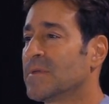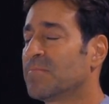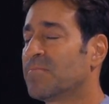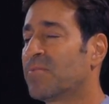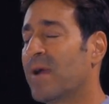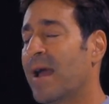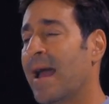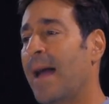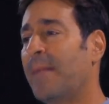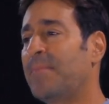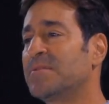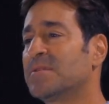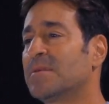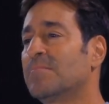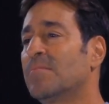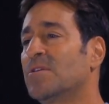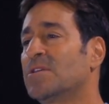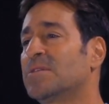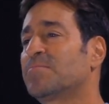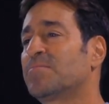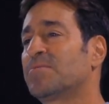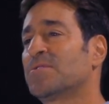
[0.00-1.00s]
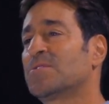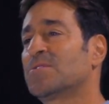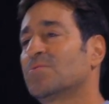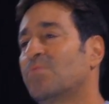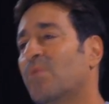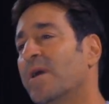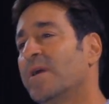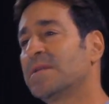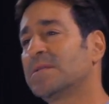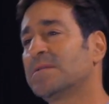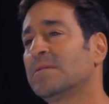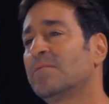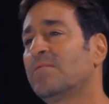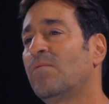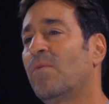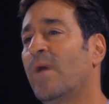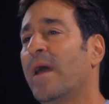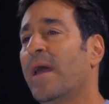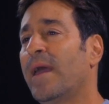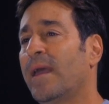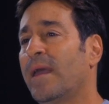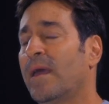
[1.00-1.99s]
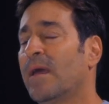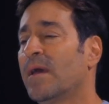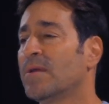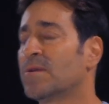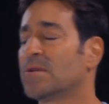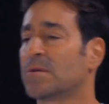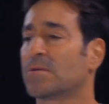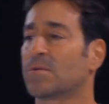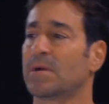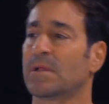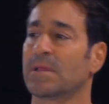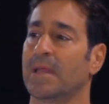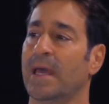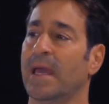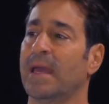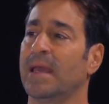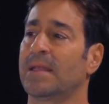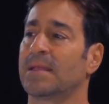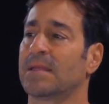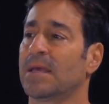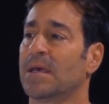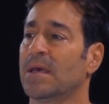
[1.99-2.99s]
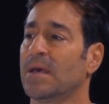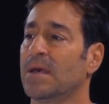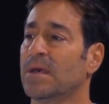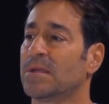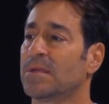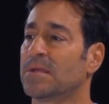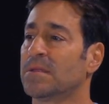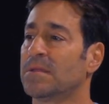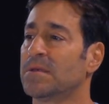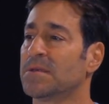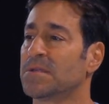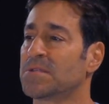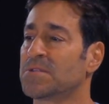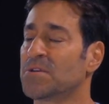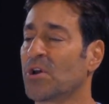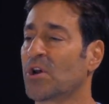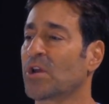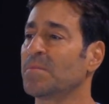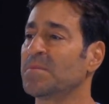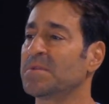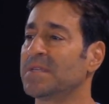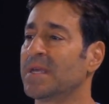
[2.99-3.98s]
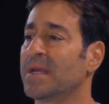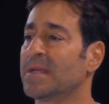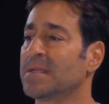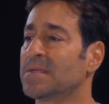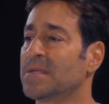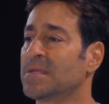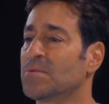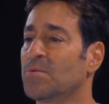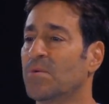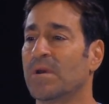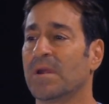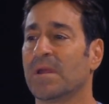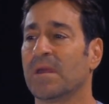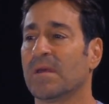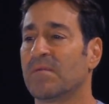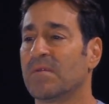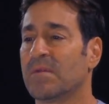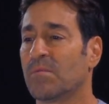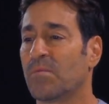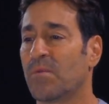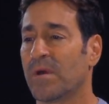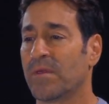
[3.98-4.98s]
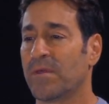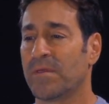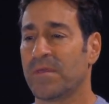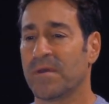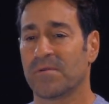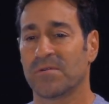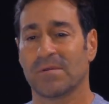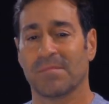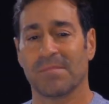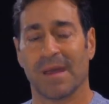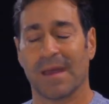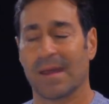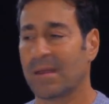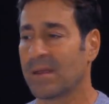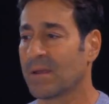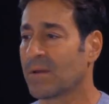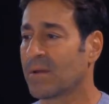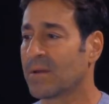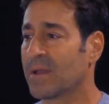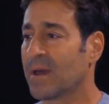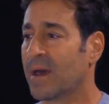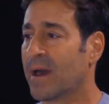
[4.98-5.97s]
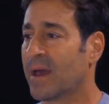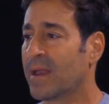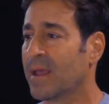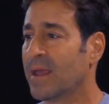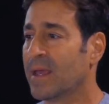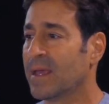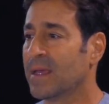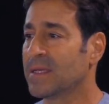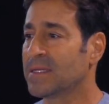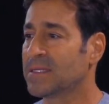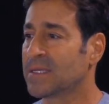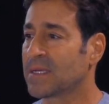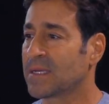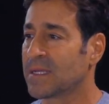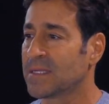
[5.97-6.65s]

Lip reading: perhaps the most persuasive way to relate to the circumstances we're given, whether they're demanding or not, is to